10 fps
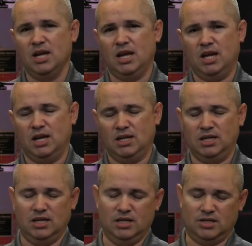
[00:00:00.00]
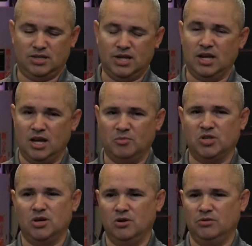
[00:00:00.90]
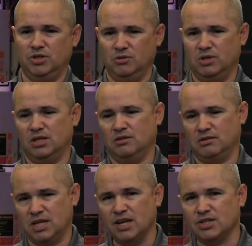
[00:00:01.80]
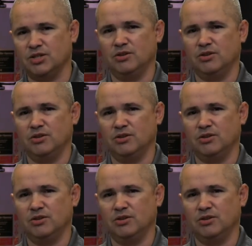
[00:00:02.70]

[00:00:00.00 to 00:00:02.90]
and is set up so you can test